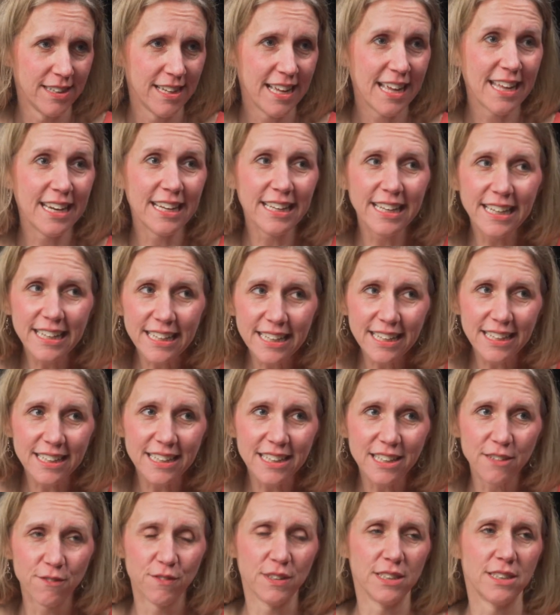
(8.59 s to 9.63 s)
And again,
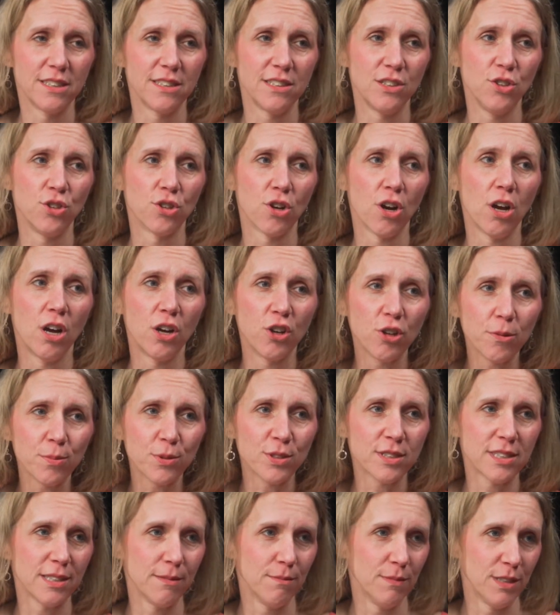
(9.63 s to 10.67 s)
if it's you're
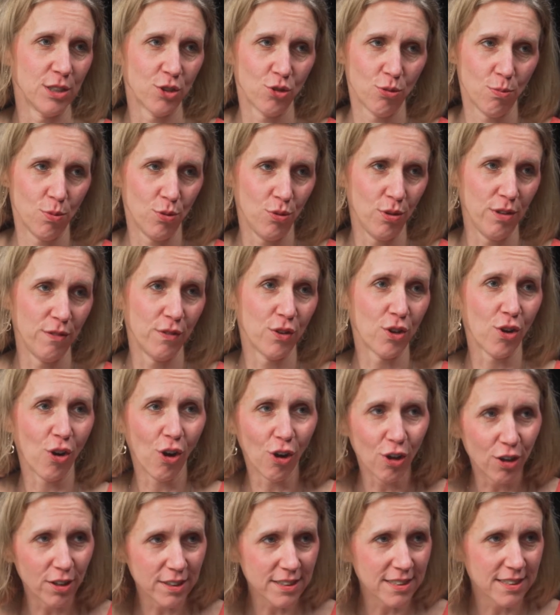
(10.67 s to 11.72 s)
100% miserable, if your
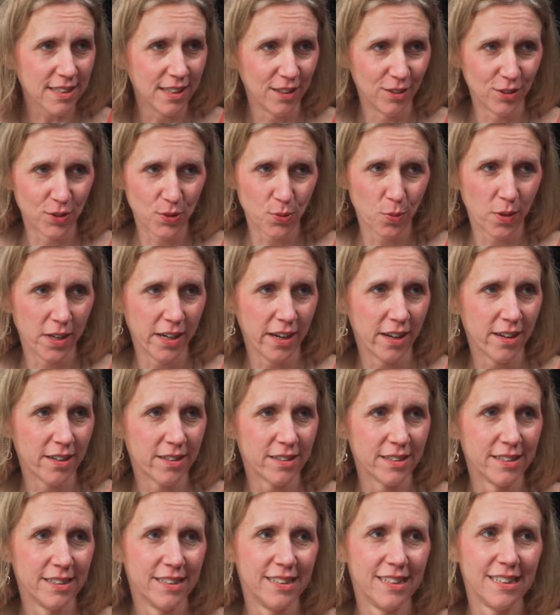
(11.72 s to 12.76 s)
heart is
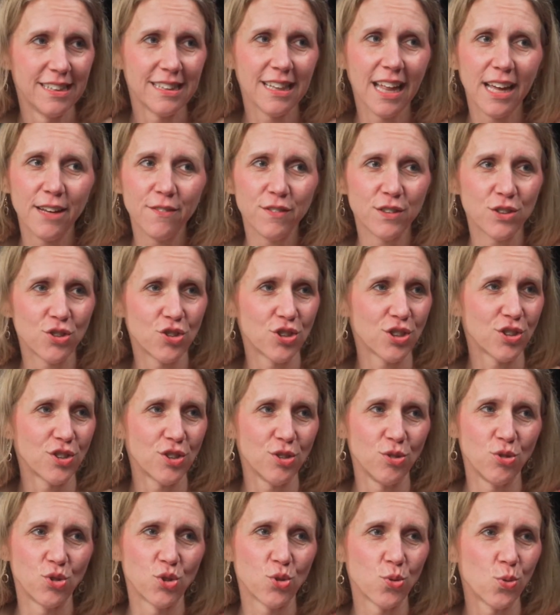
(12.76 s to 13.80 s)
elsewhere, life is just
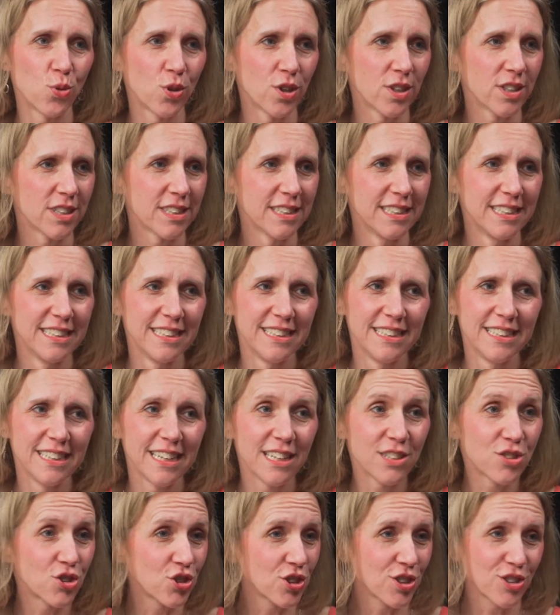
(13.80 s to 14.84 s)
too short.
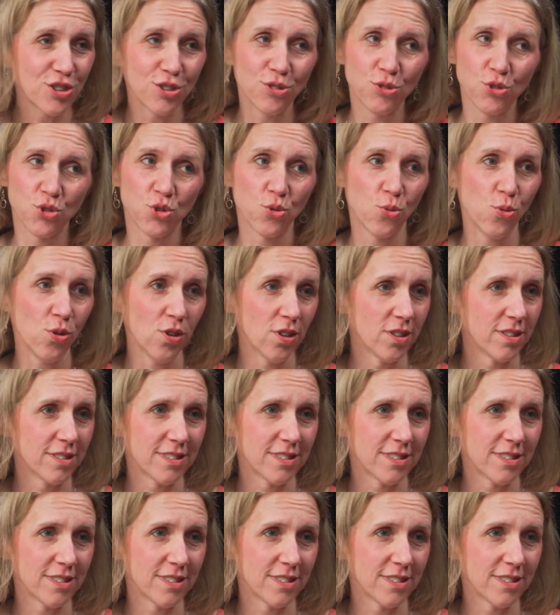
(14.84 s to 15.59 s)
It's just too short.